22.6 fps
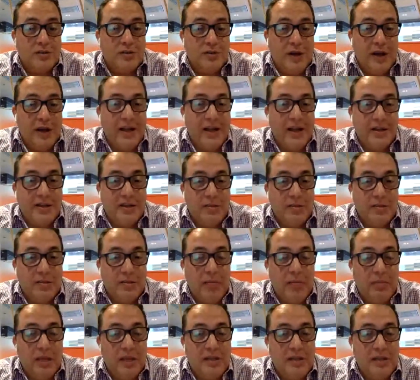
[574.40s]
right? It's about
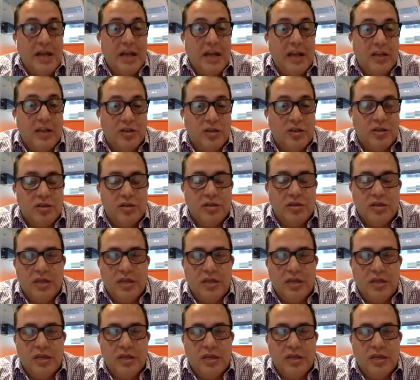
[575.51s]
intelligence.